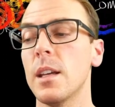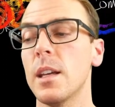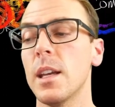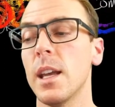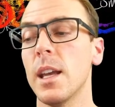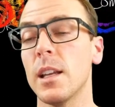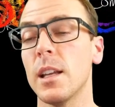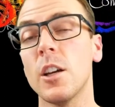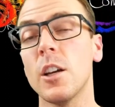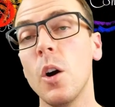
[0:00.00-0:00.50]

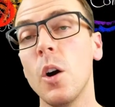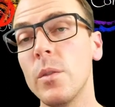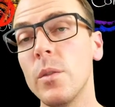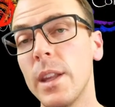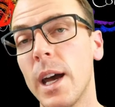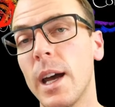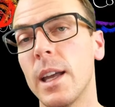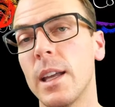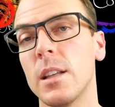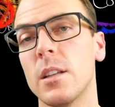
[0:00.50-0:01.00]
encode
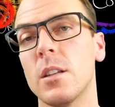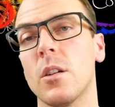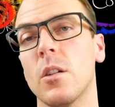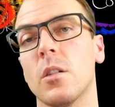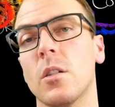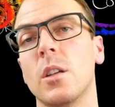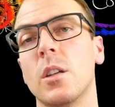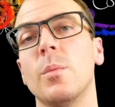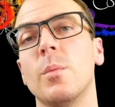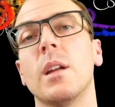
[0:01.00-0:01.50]
that into her
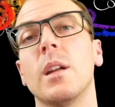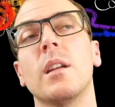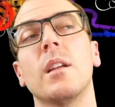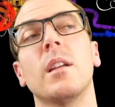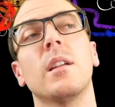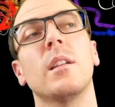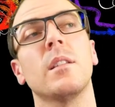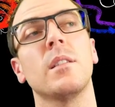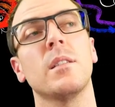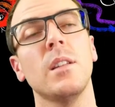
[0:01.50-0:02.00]
qubit,
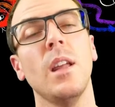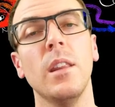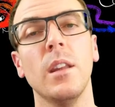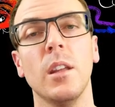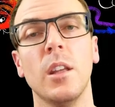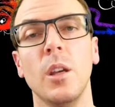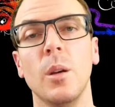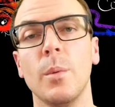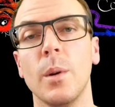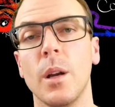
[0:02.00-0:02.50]
send the
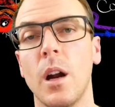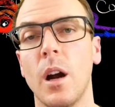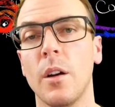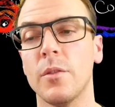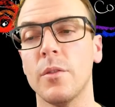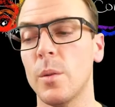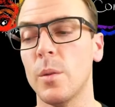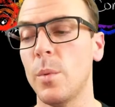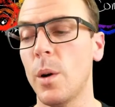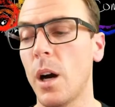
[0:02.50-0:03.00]
qubit off
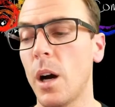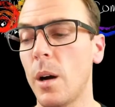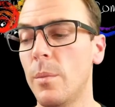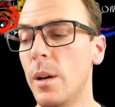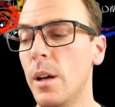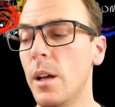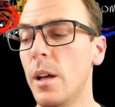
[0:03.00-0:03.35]
to Bob.